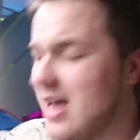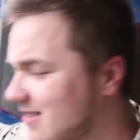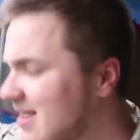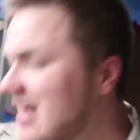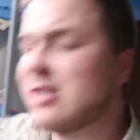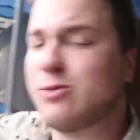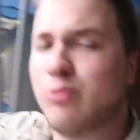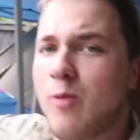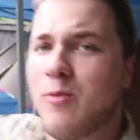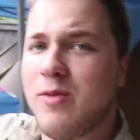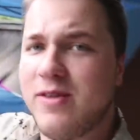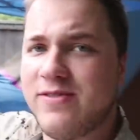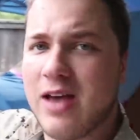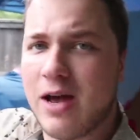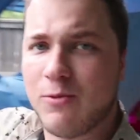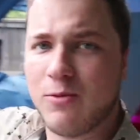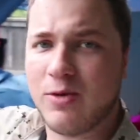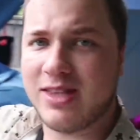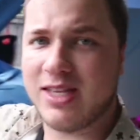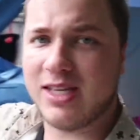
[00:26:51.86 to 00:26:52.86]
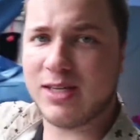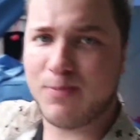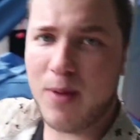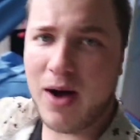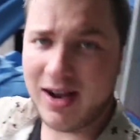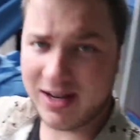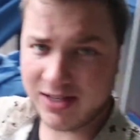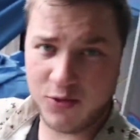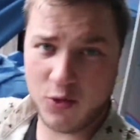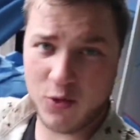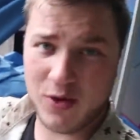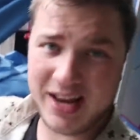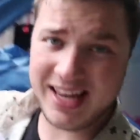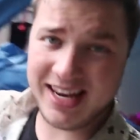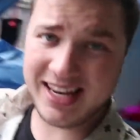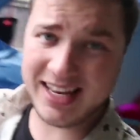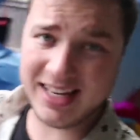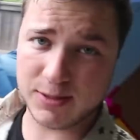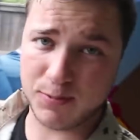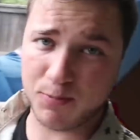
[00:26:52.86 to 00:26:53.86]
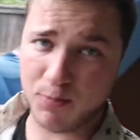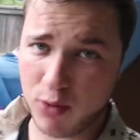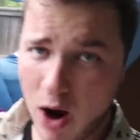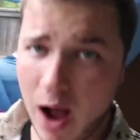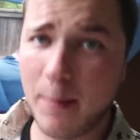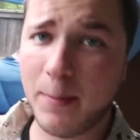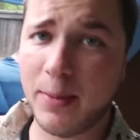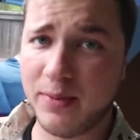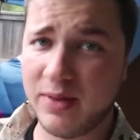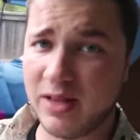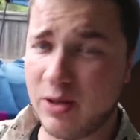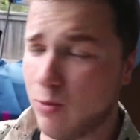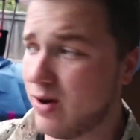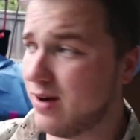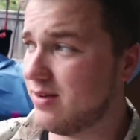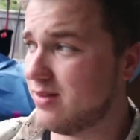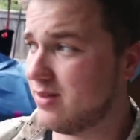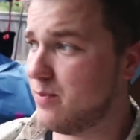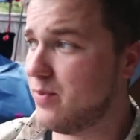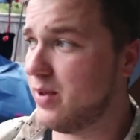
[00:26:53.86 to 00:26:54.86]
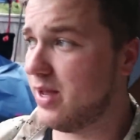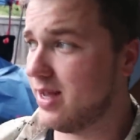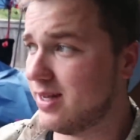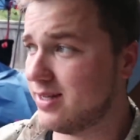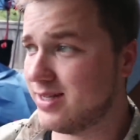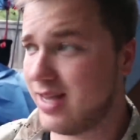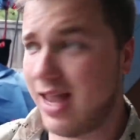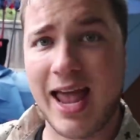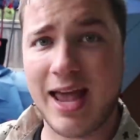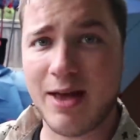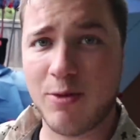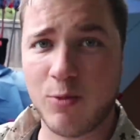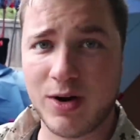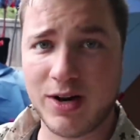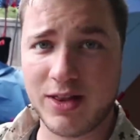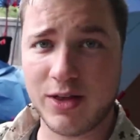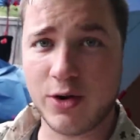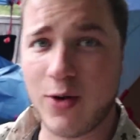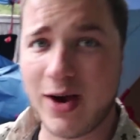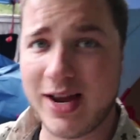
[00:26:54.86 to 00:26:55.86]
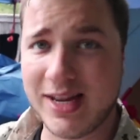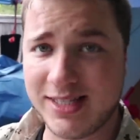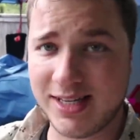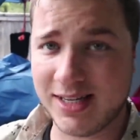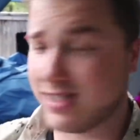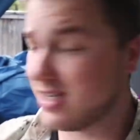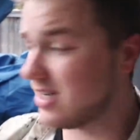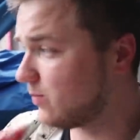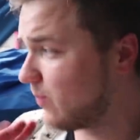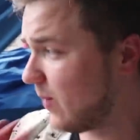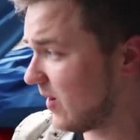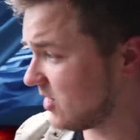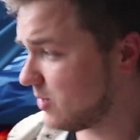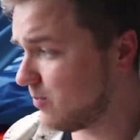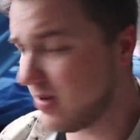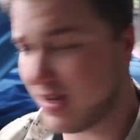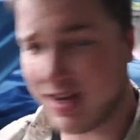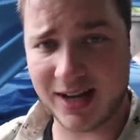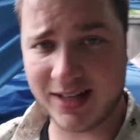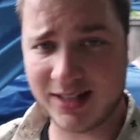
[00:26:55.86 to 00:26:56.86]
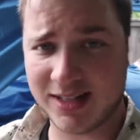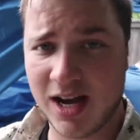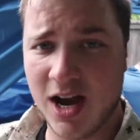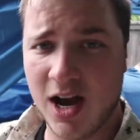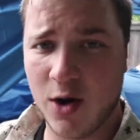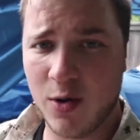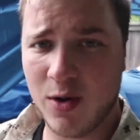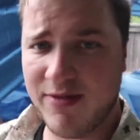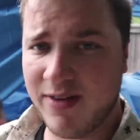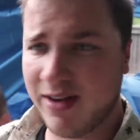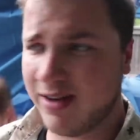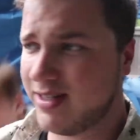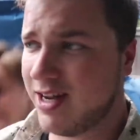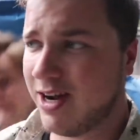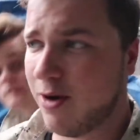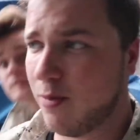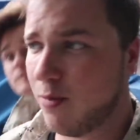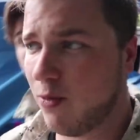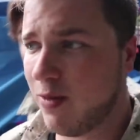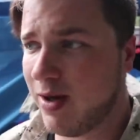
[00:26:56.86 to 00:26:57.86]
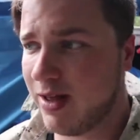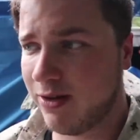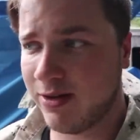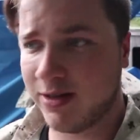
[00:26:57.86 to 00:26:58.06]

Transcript: And that's what we've done with this box fort. It is probably one of the biggest and one of the craziest, especially because we've had terrible weather.